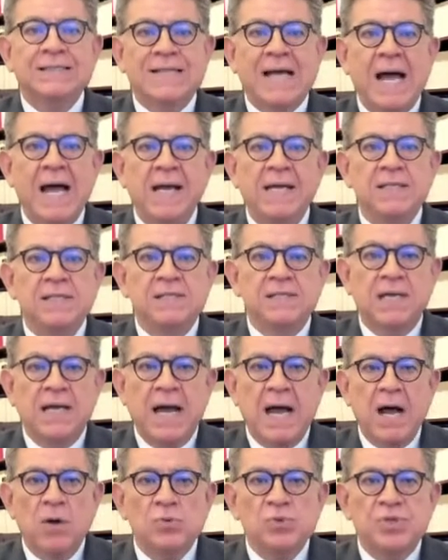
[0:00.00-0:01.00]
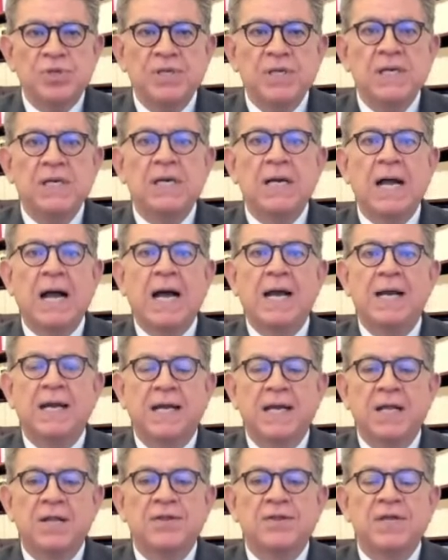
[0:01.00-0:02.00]
science, housing, and
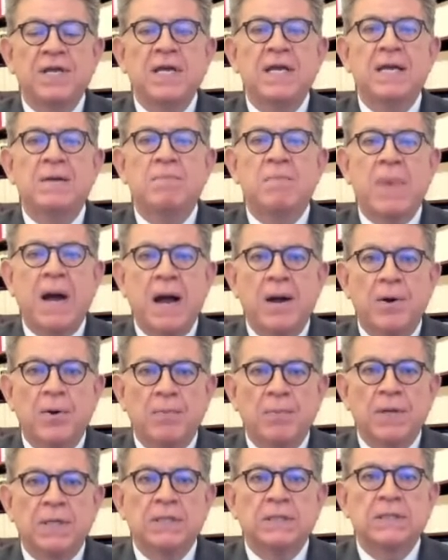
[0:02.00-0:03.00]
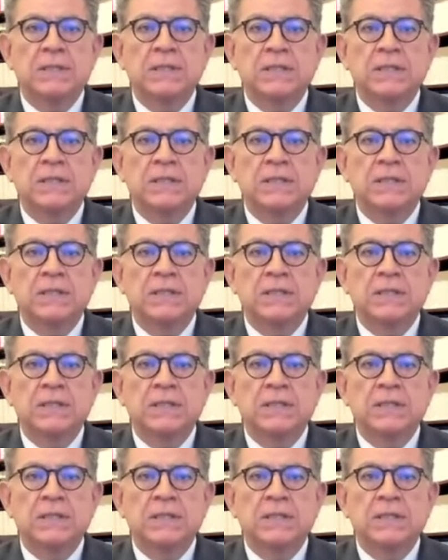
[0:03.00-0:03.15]
healthy environment.